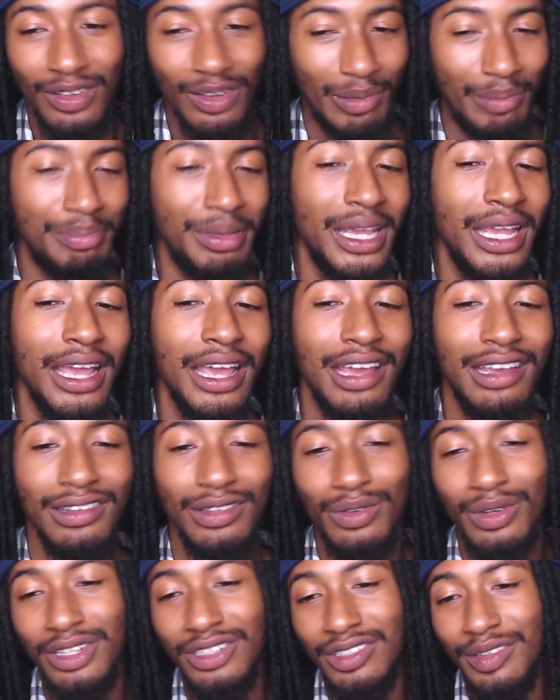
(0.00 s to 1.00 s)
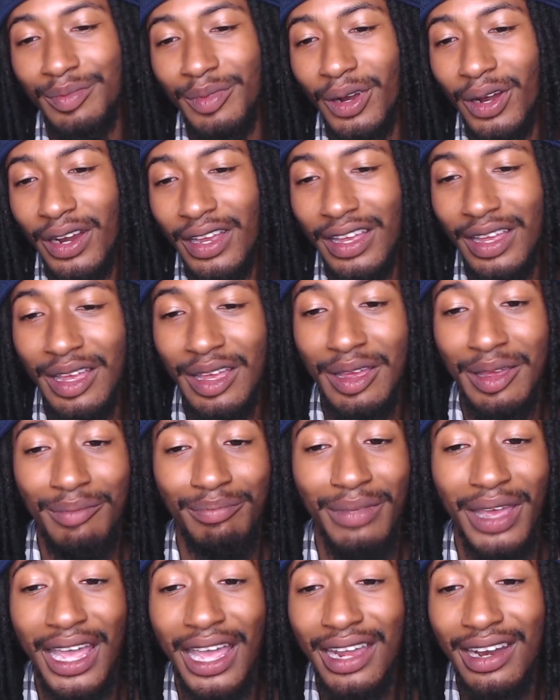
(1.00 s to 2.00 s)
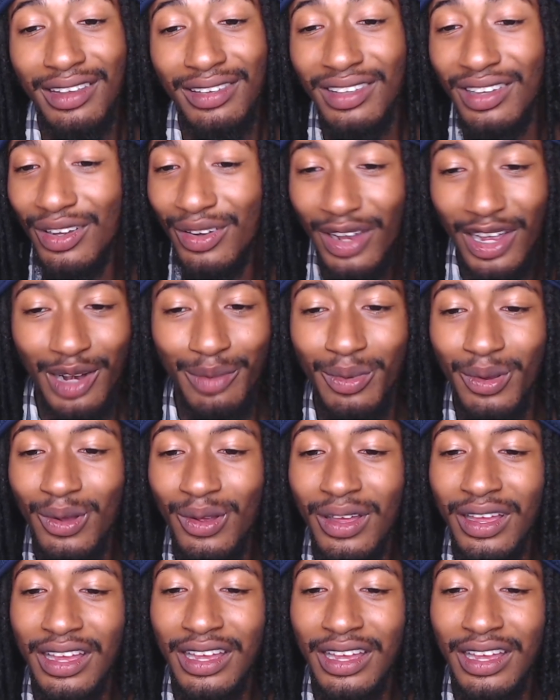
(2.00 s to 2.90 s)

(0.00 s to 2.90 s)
Big ass question mark. Man, it's incredible.